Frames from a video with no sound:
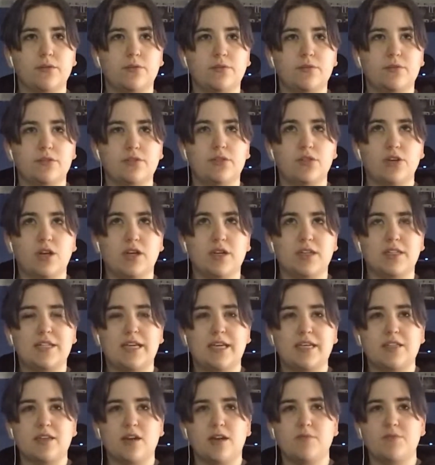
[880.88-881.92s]
trying to
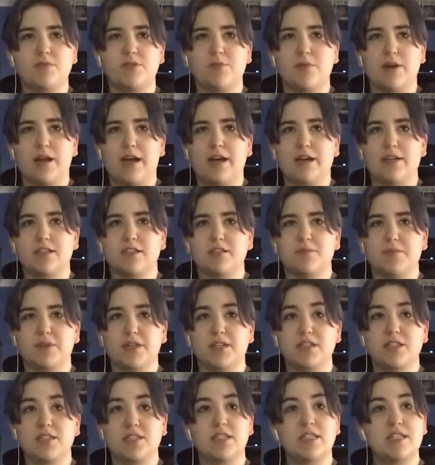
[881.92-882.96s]
take time to relax
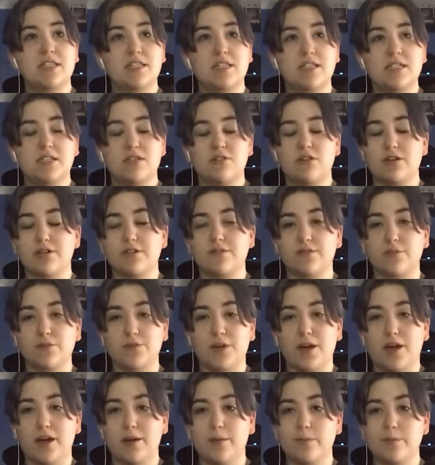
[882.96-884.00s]
because this is stressful
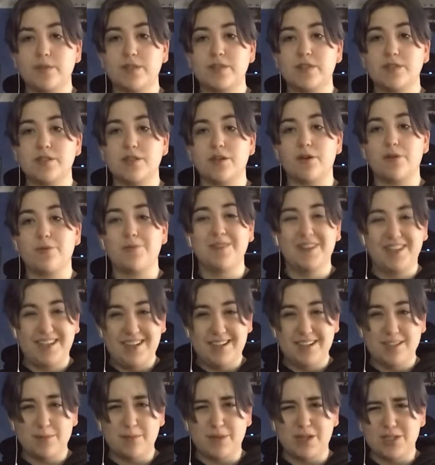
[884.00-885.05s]
times. So
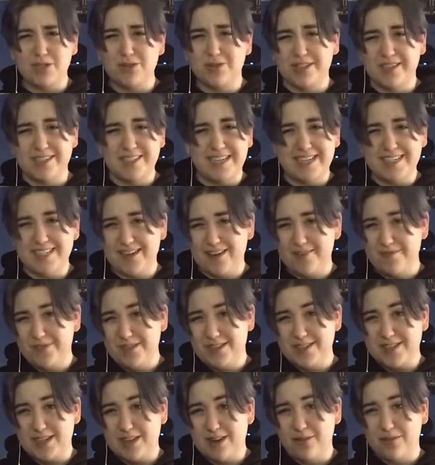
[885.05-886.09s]
please make sure you take time for
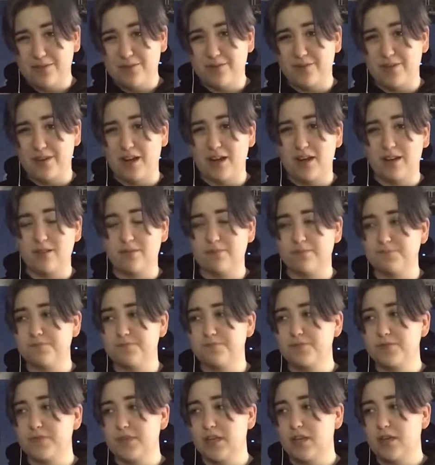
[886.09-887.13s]
yourself. And
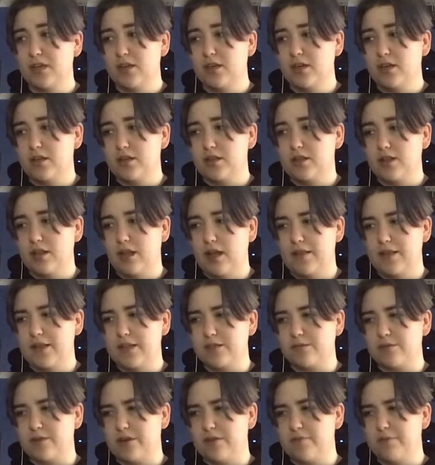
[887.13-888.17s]

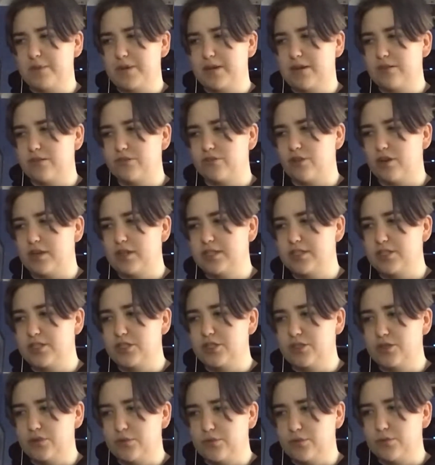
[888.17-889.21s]
that's what I've been trying to
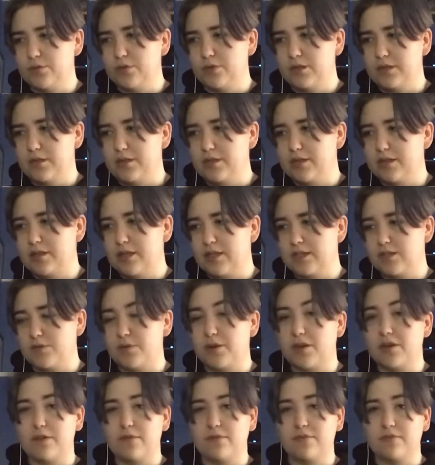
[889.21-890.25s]
do, and that's
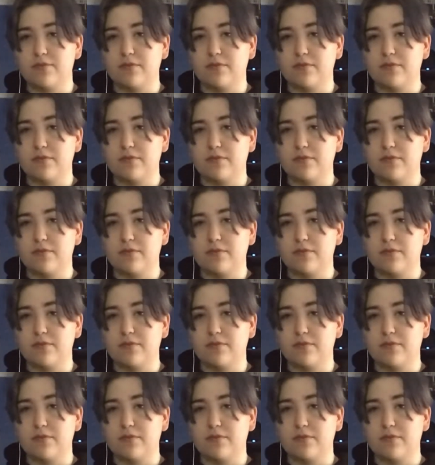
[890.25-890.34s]
what I've,